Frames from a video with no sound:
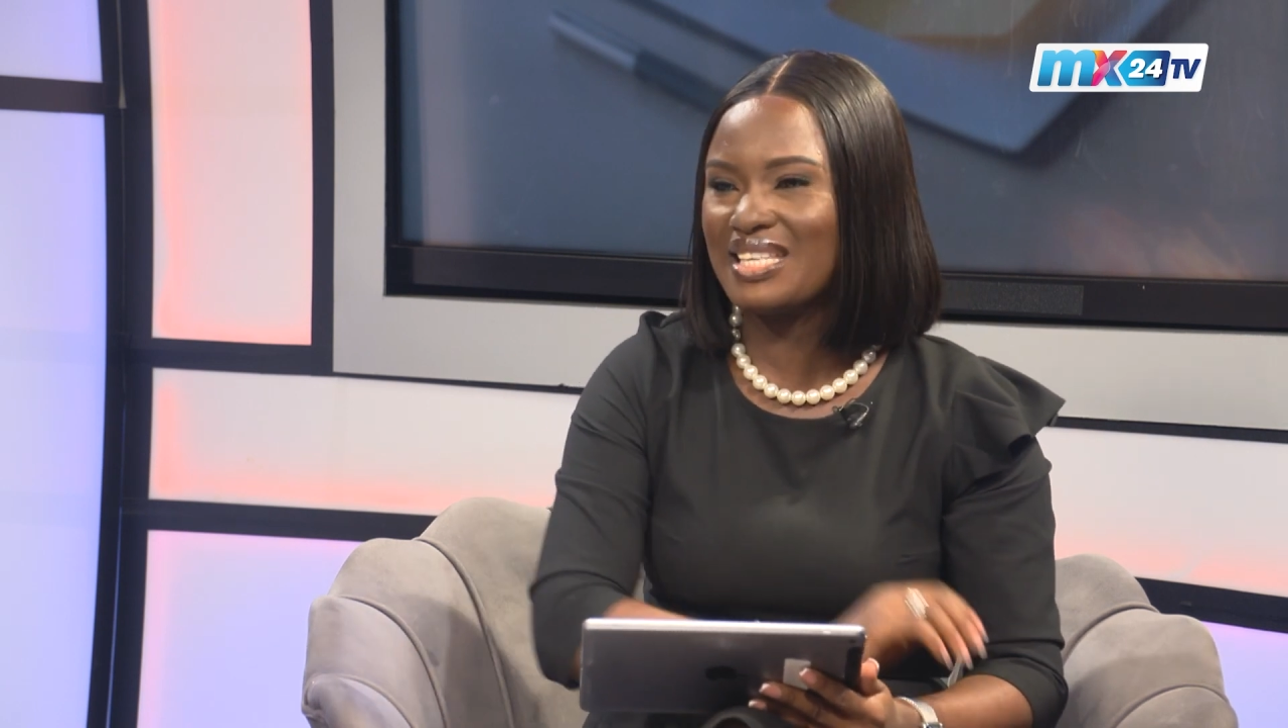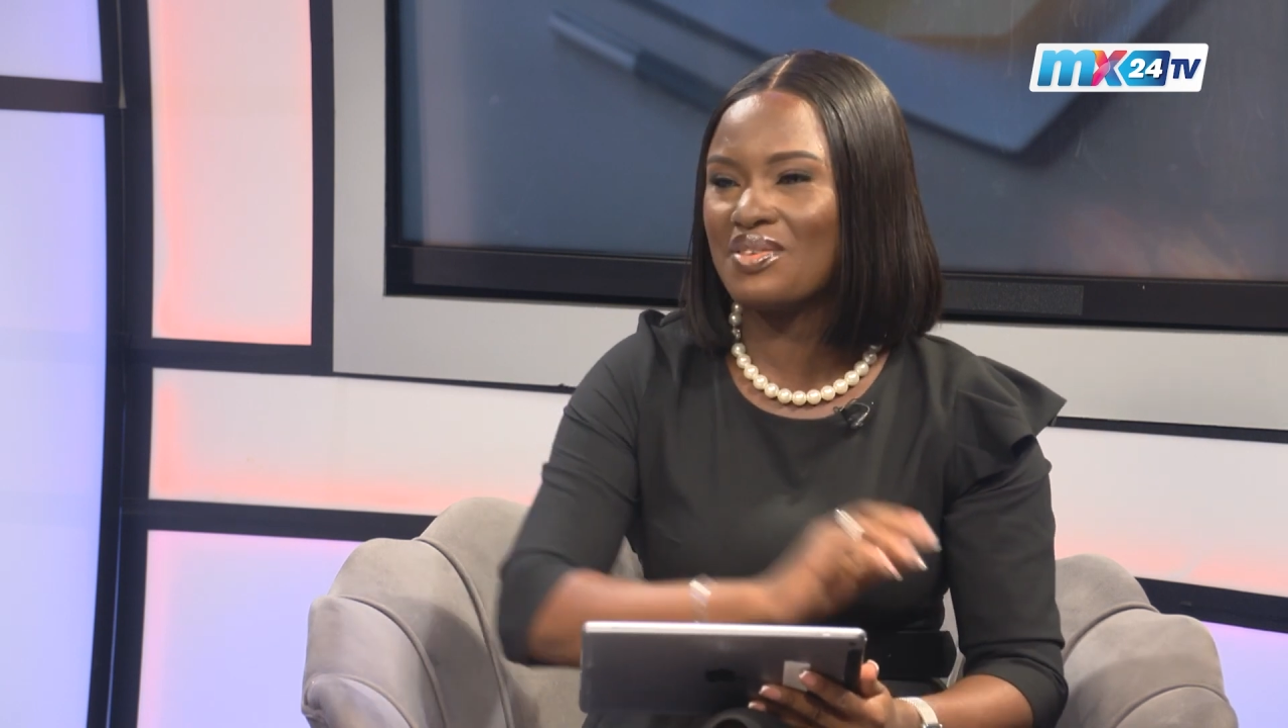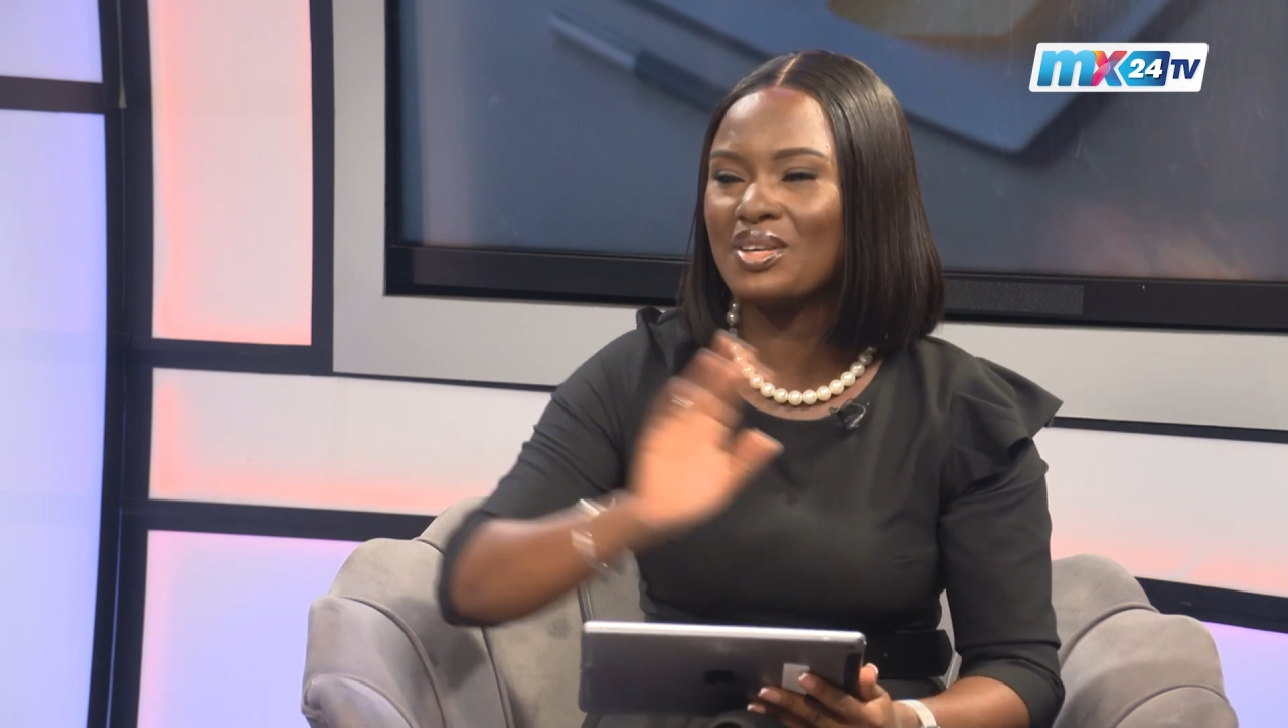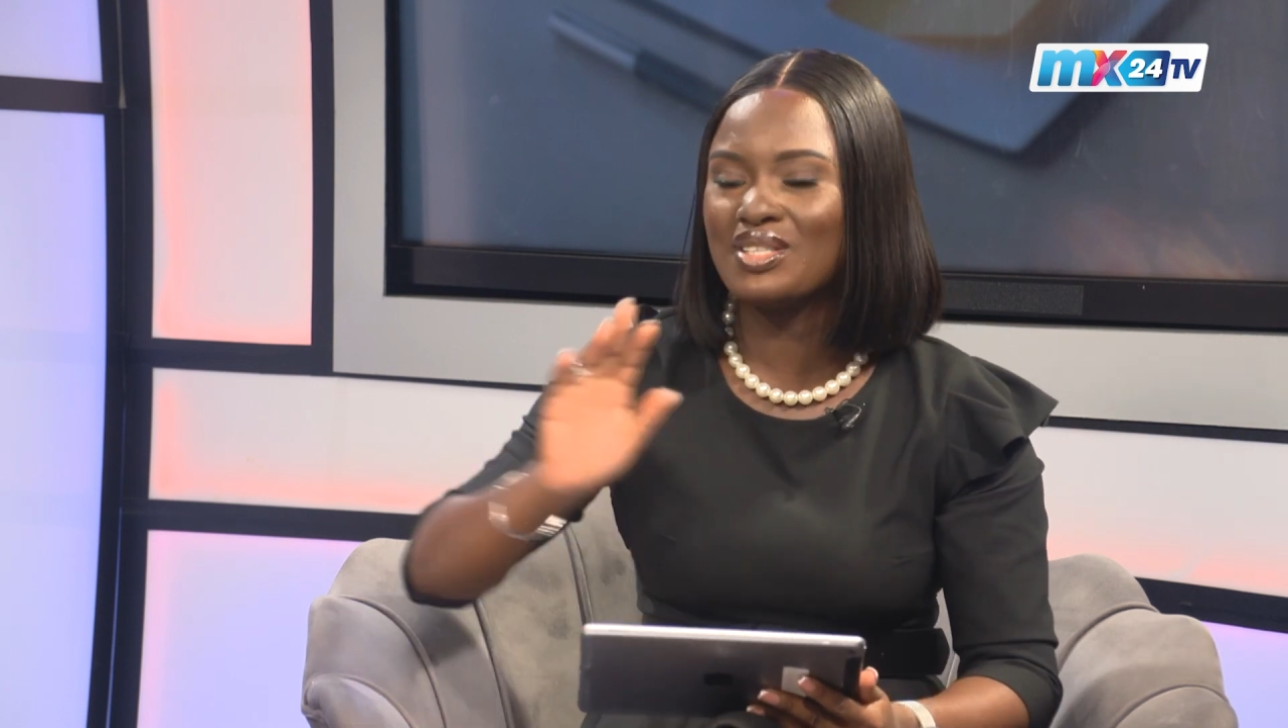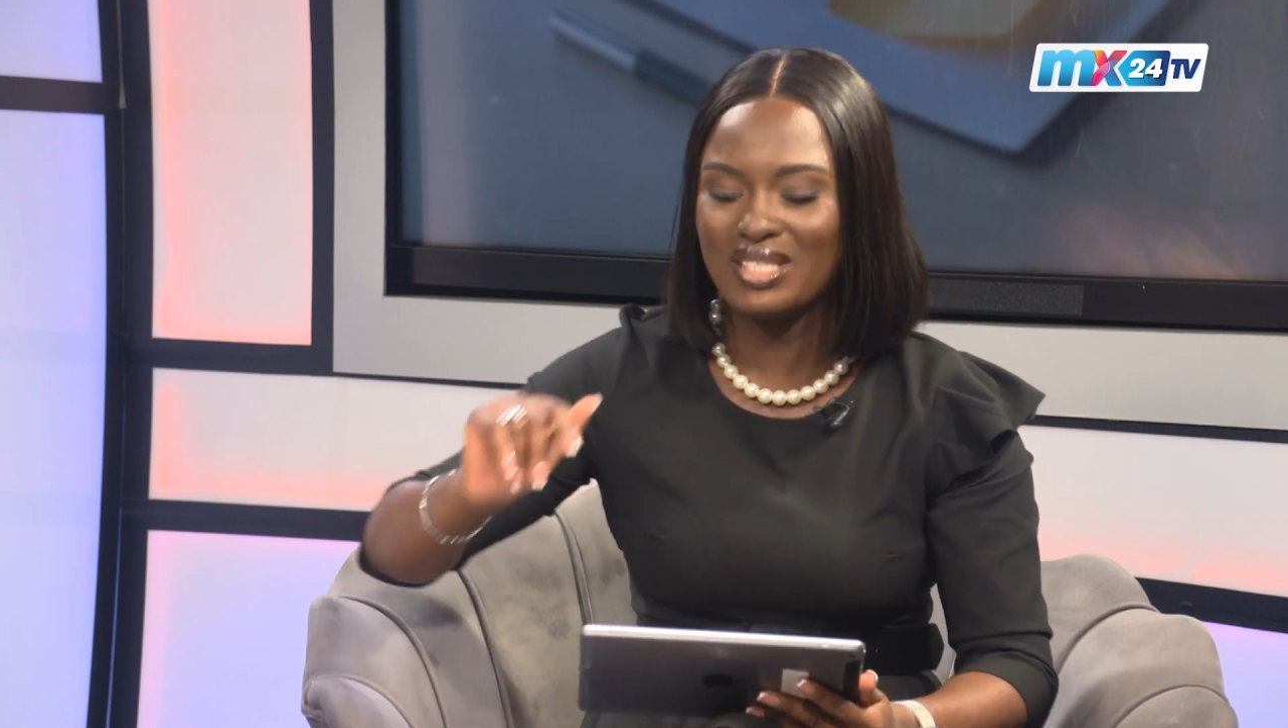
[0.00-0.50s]

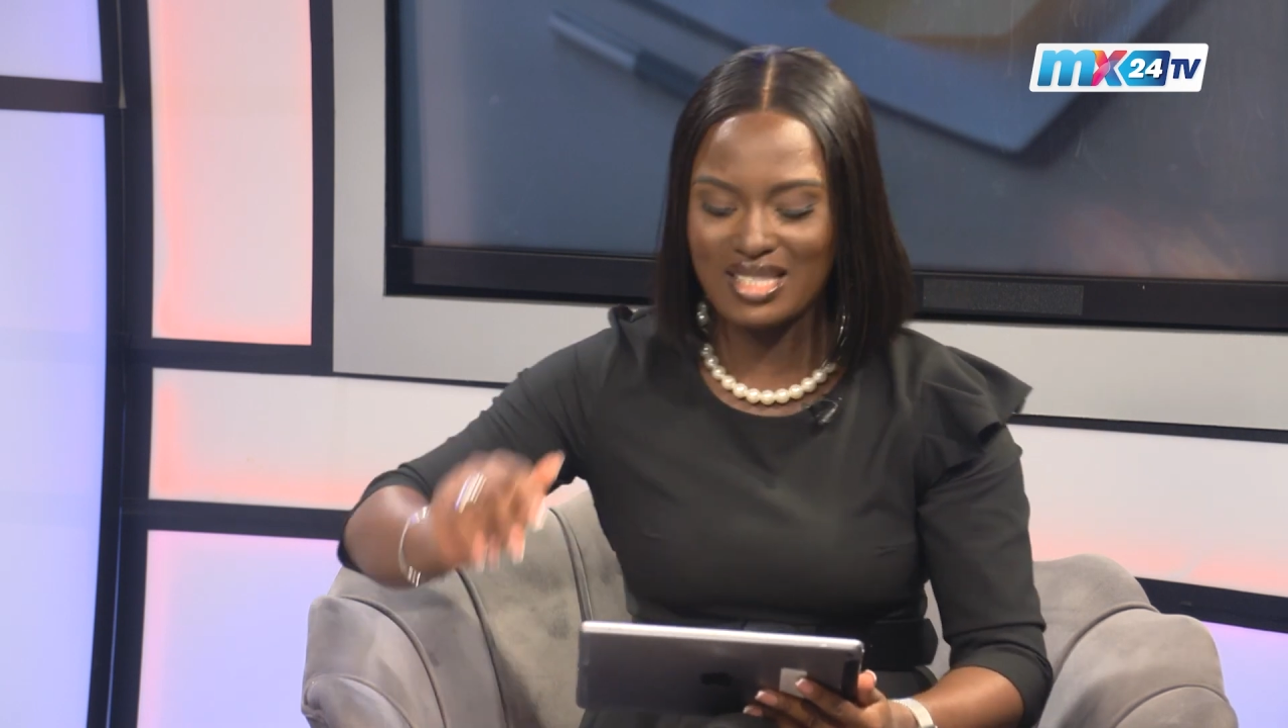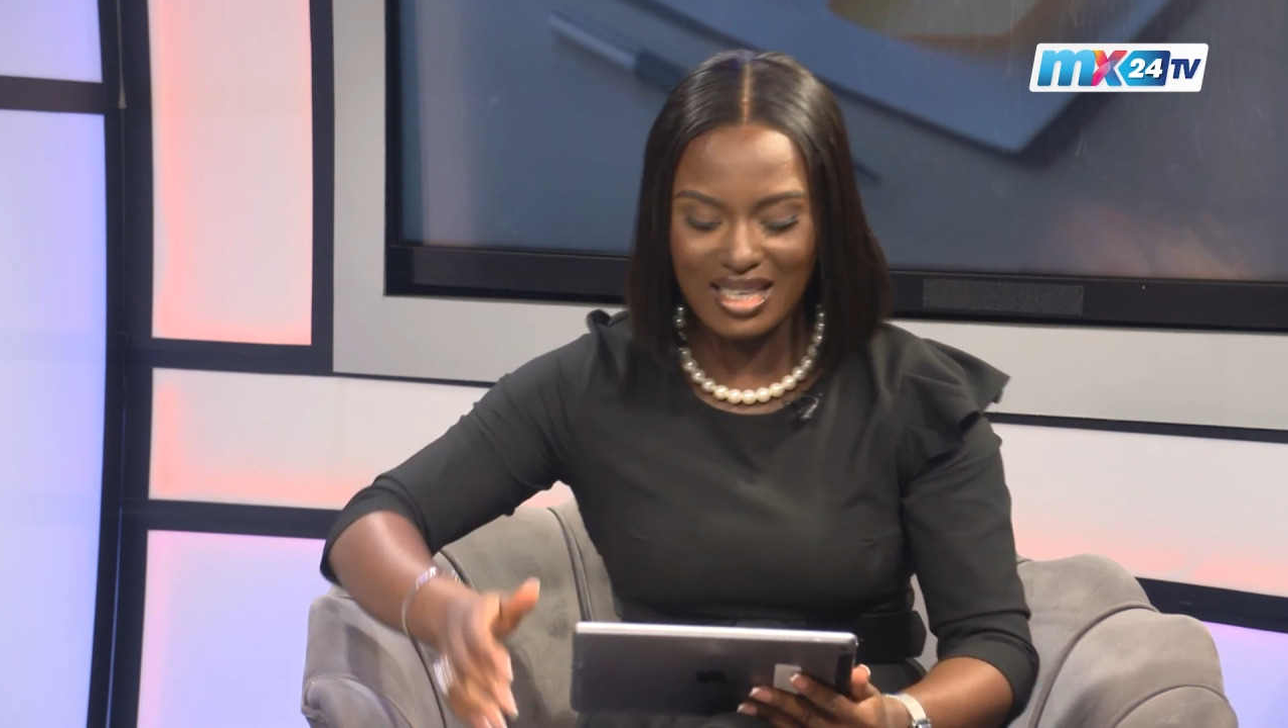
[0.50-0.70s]
going to study